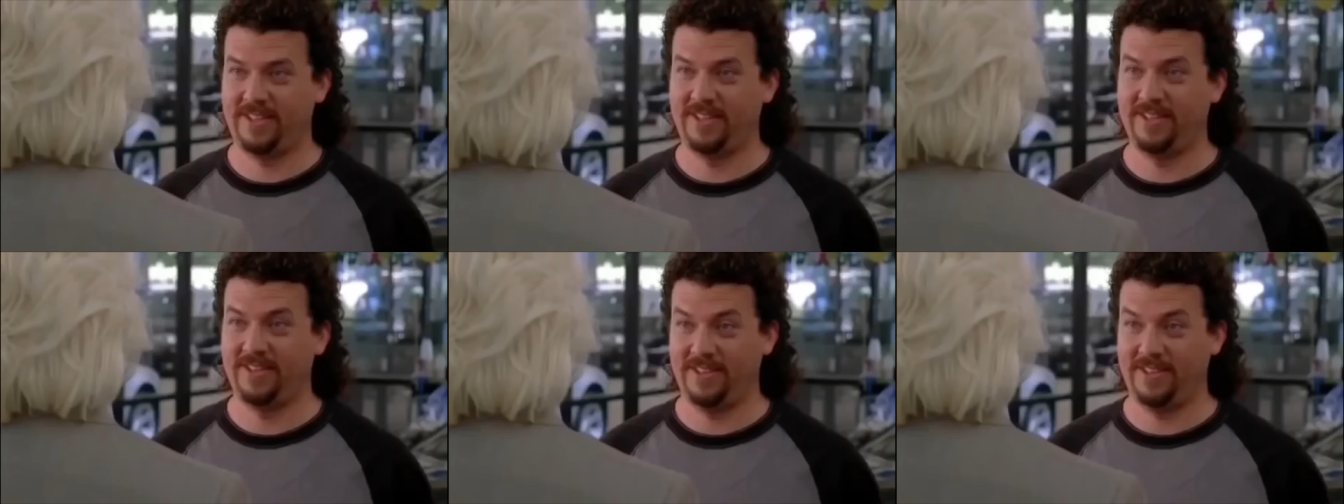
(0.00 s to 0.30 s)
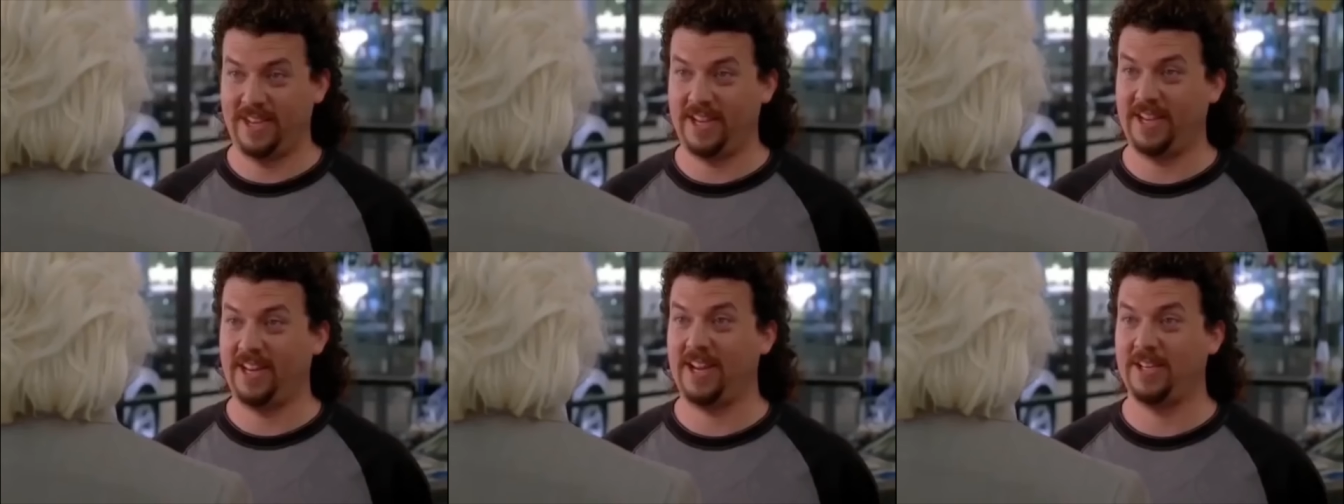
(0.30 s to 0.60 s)

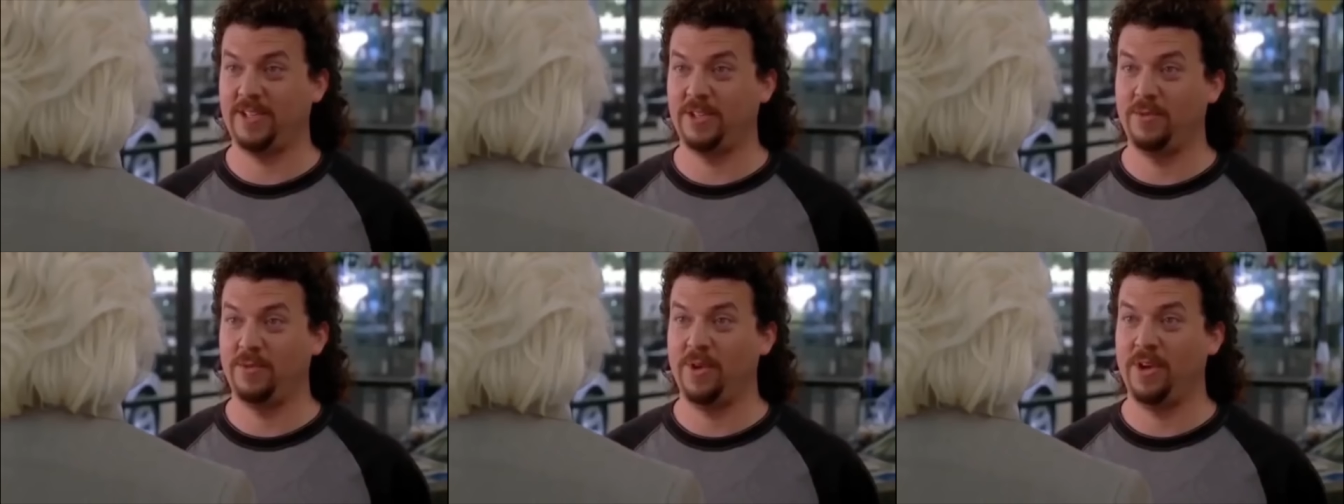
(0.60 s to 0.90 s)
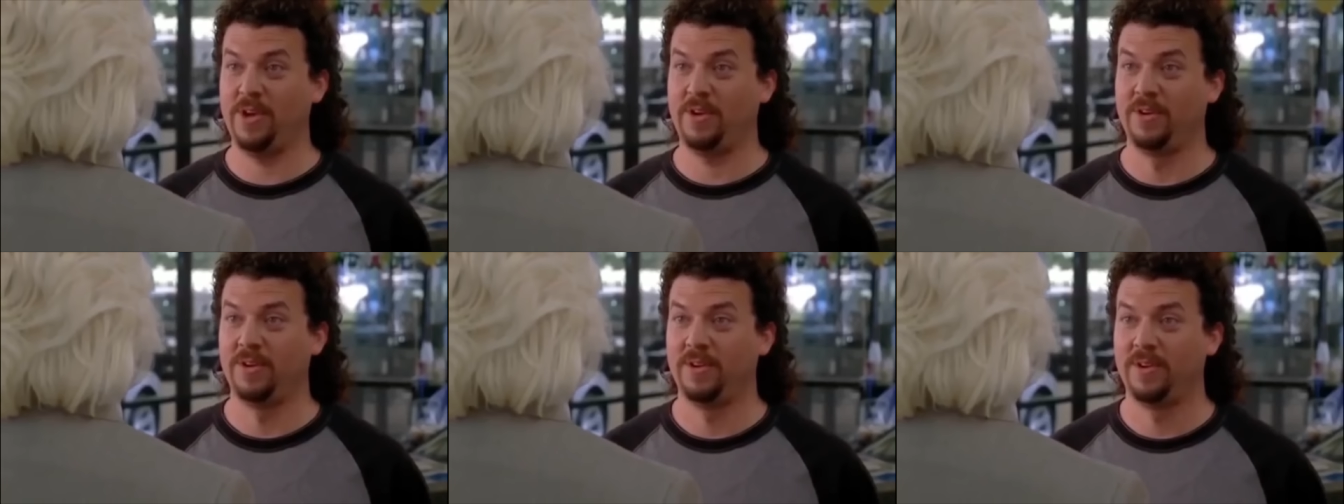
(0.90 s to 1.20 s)
Take it as you
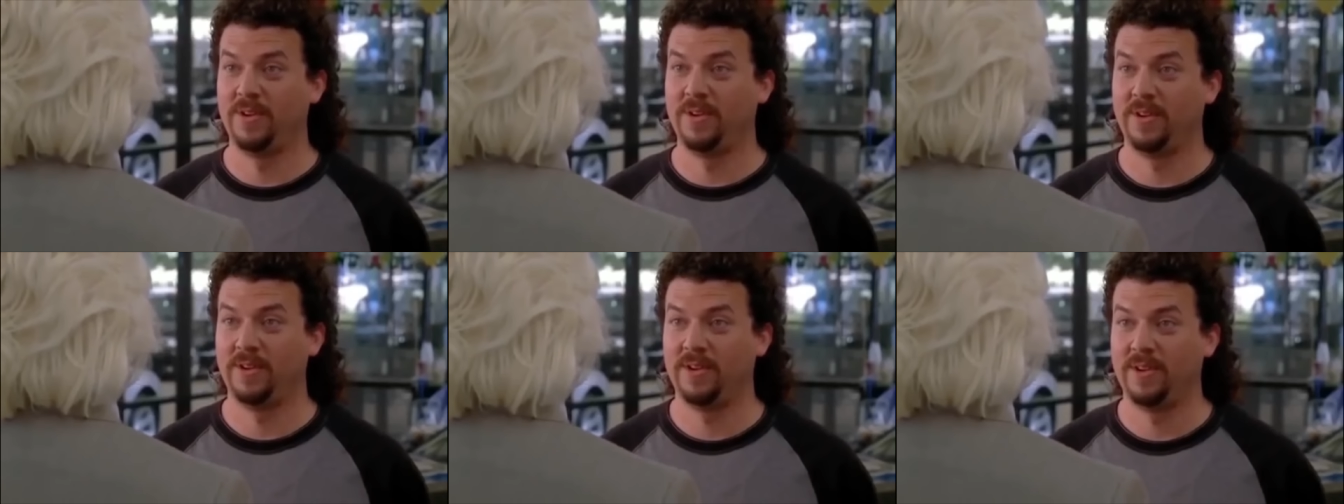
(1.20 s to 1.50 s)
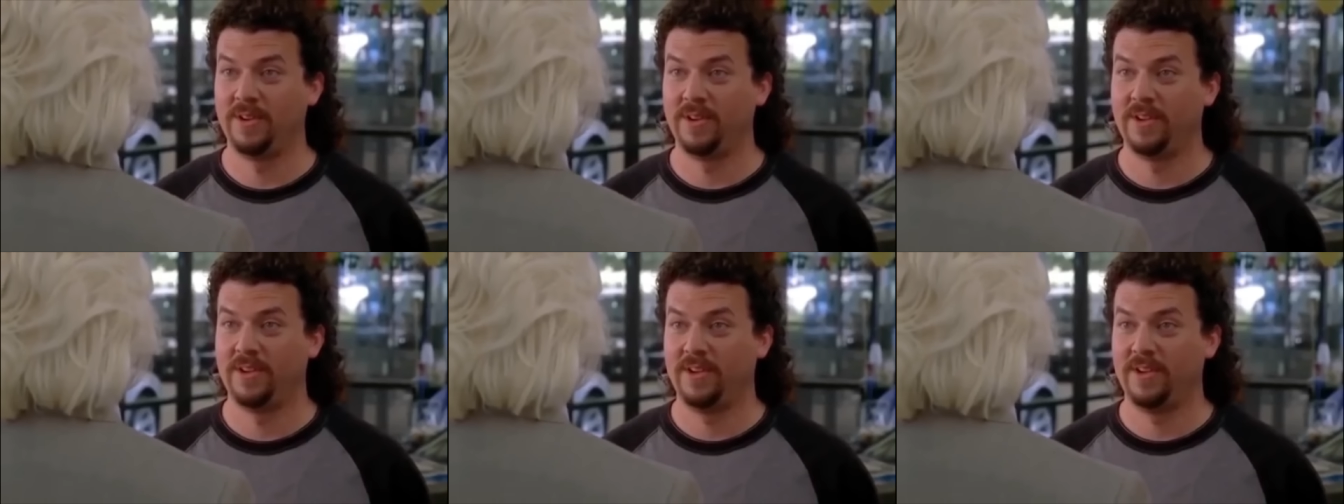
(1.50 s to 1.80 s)
will.
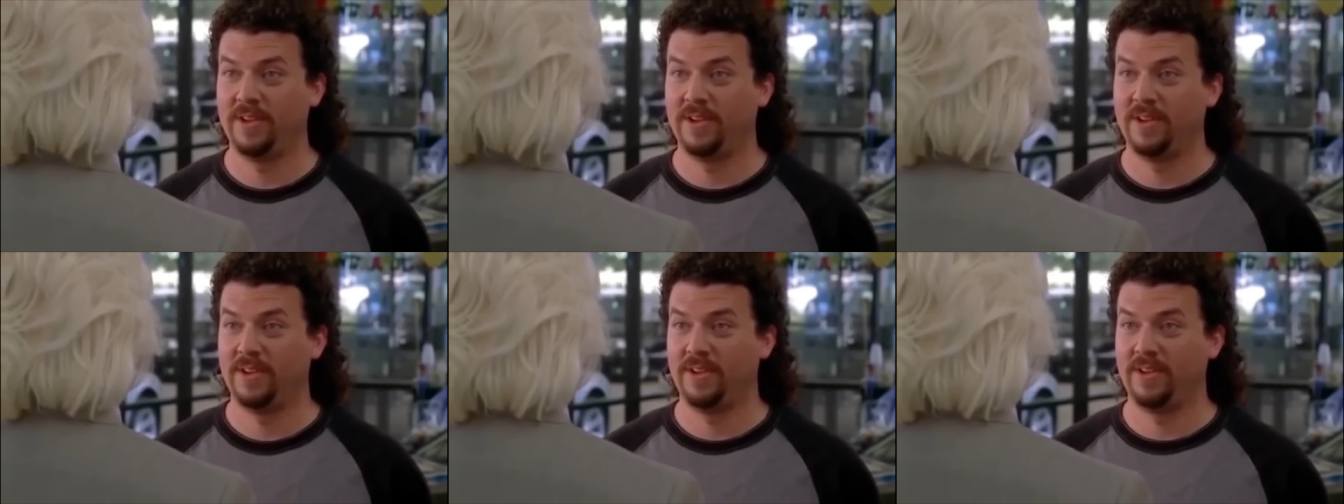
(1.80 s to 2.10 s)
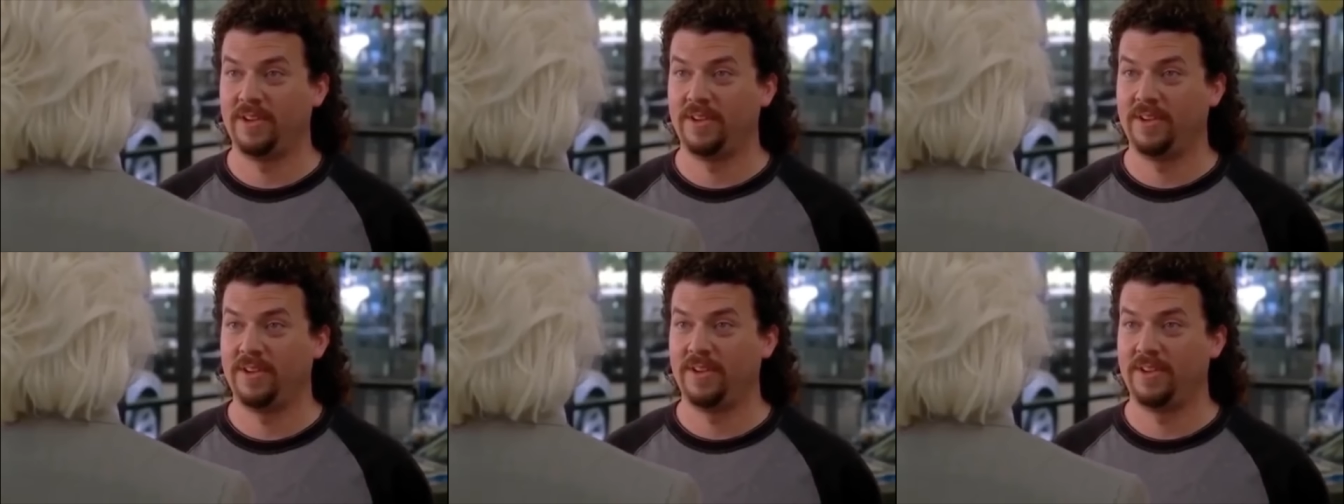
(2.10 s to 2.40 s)
I will.
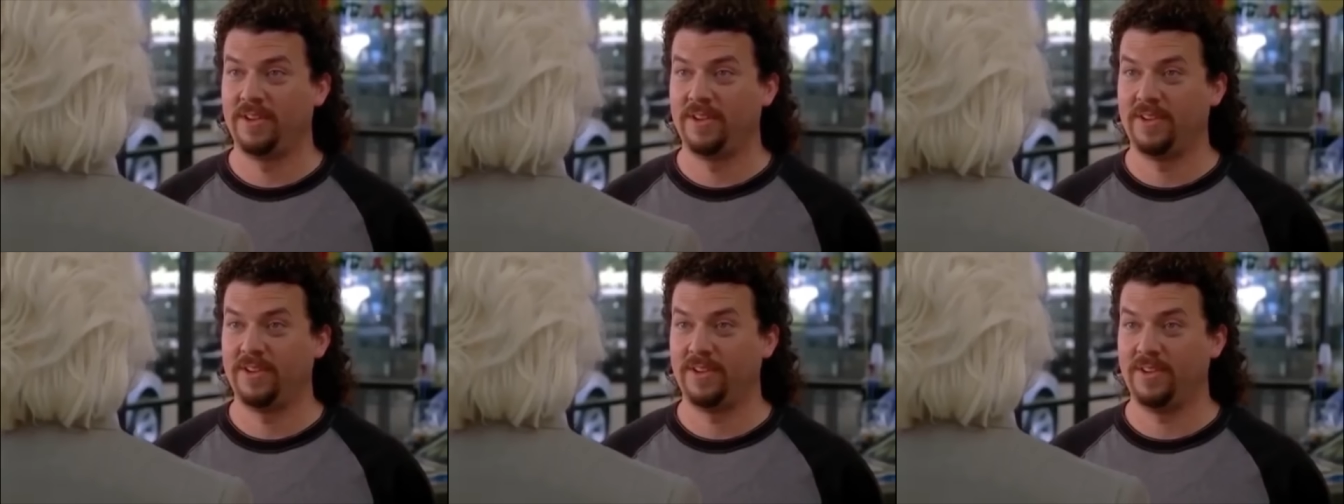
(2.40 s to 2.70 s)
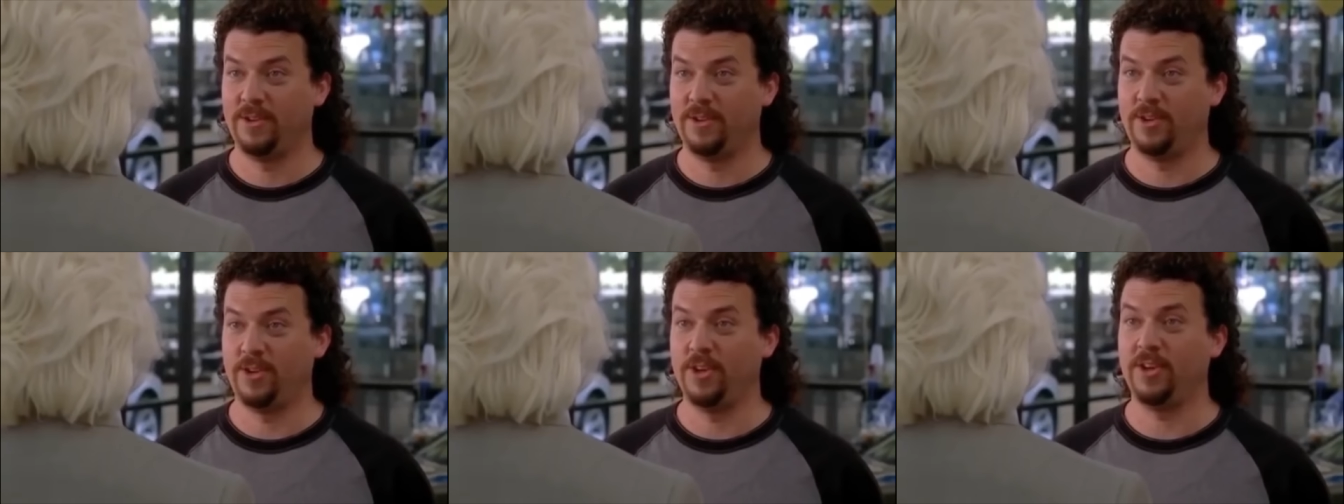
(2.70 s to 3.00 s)
You
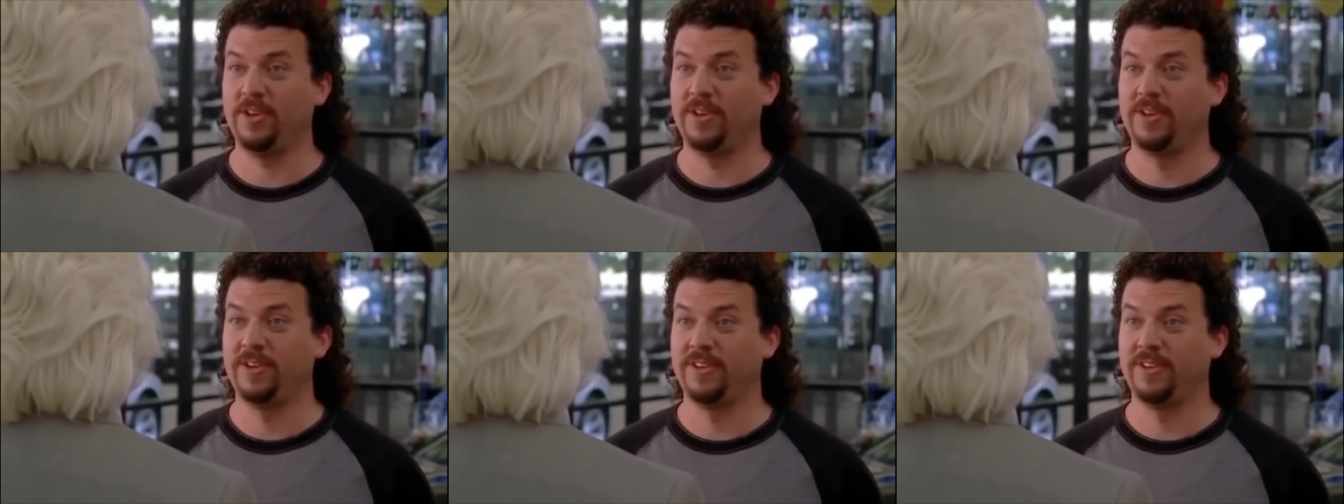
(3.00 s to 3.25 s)
take should. It.